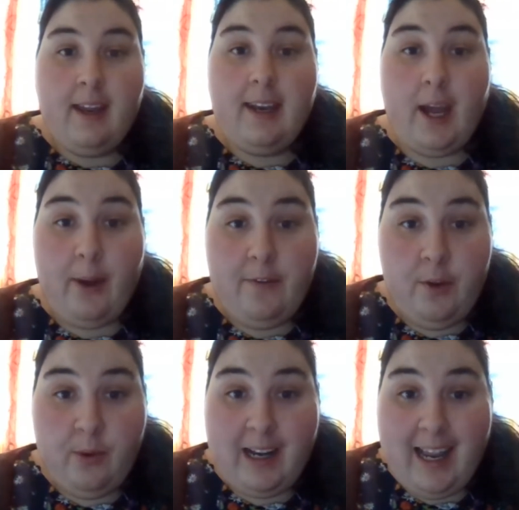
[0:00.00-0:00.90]
Now, if
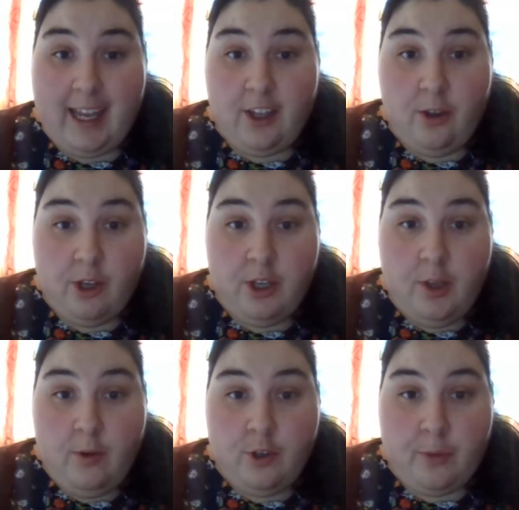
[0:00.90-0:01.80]
you would like, you can
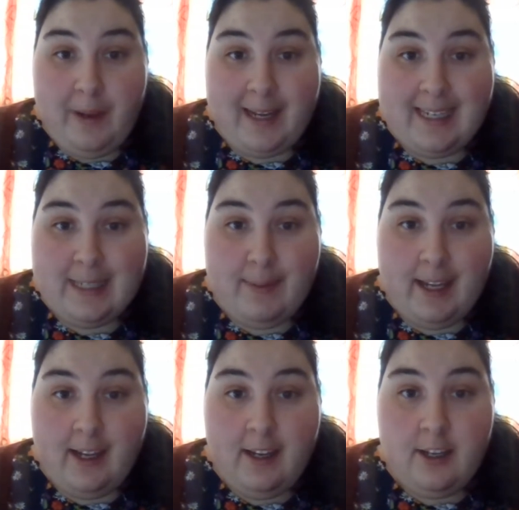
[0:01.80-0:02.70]
use your penny
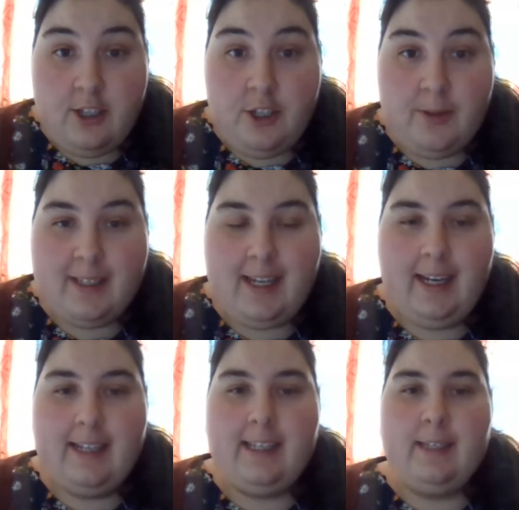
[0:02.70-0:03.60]
spinner to do a
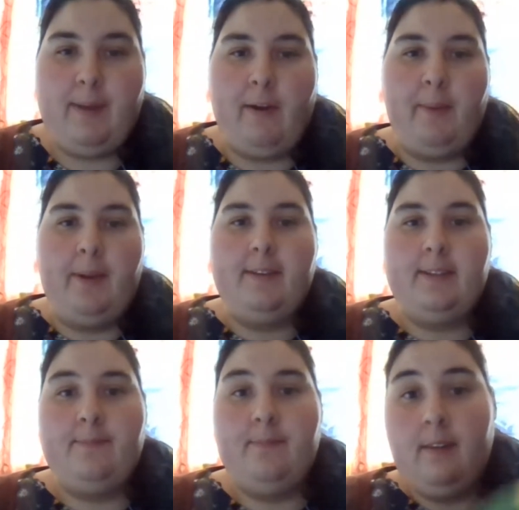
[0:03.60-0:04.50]
science
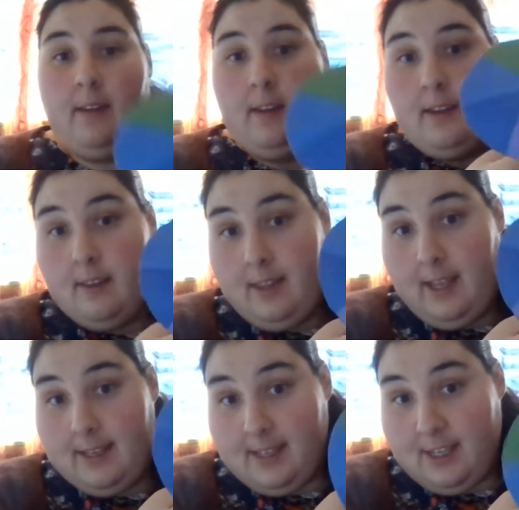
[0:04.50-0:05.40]
experiment.
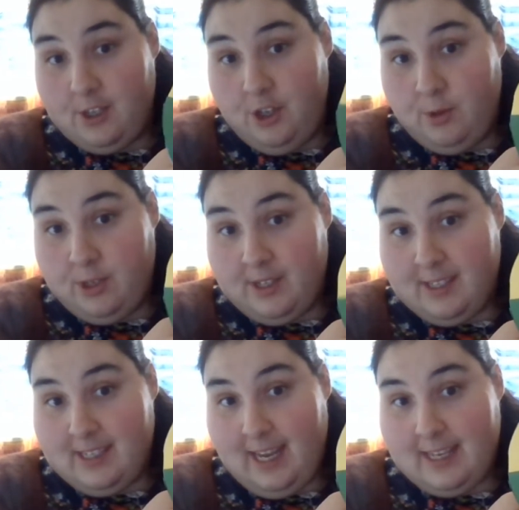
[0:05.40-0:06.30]
This is
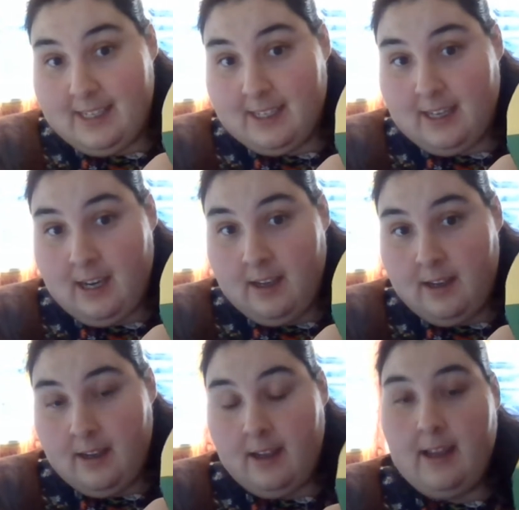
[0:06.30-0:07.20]
Newton's disc.
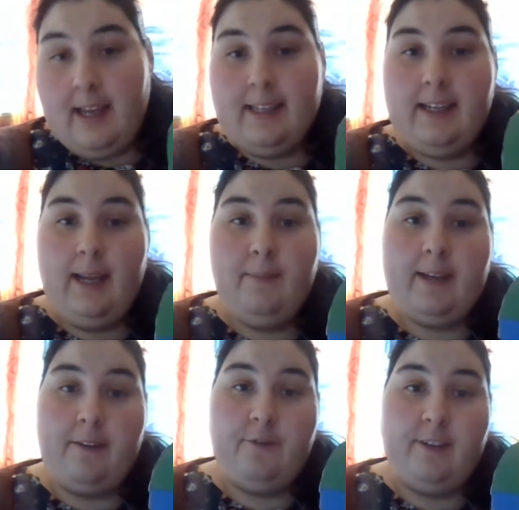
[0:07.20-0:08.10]
It's named
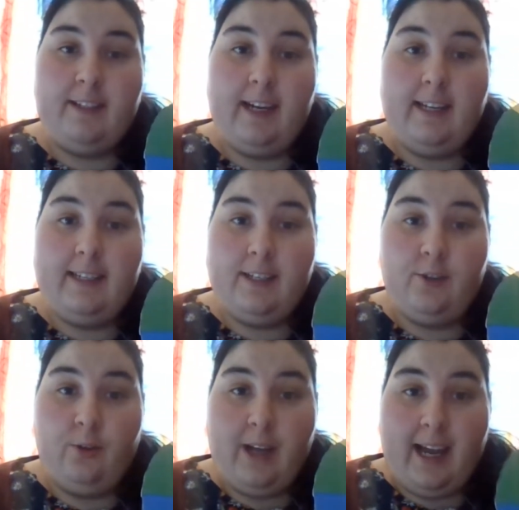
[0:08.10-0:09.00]
after a scientist
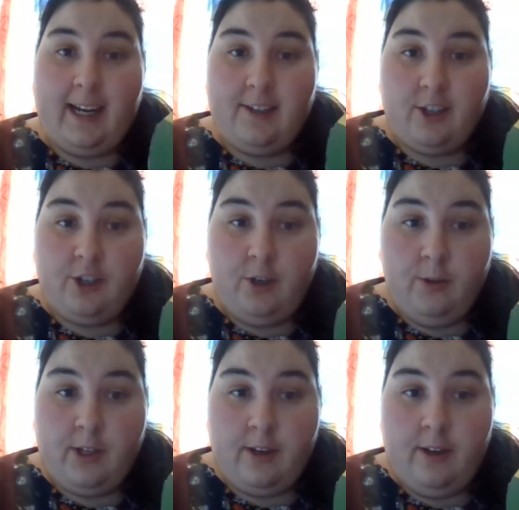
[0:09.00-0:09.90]
called Isaac
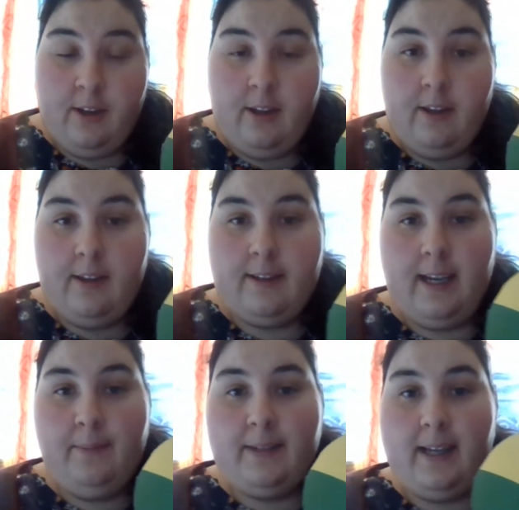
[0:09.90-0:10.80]
Newton, the
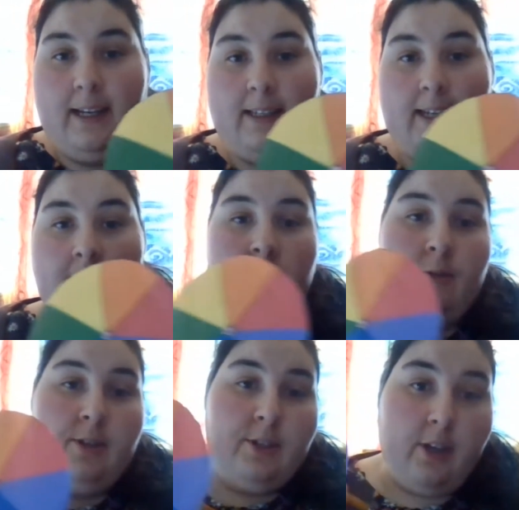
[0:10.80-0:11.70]
same scientist who
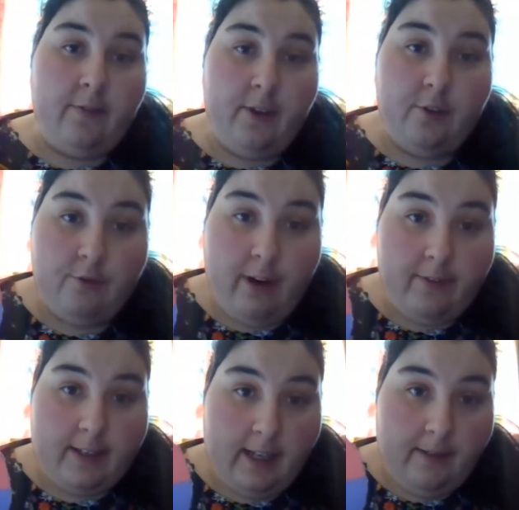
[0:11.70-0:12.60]
discovered
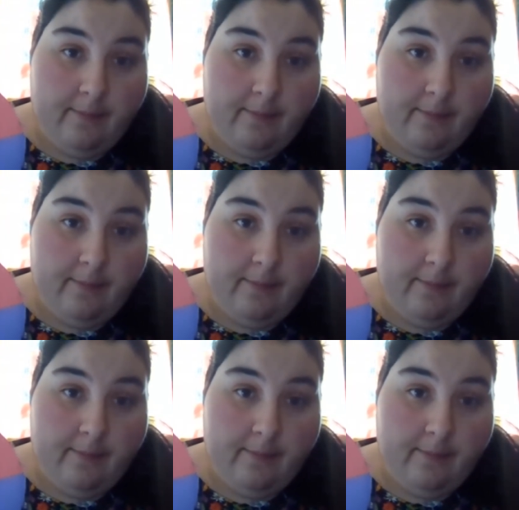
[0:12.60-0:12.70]
gravity.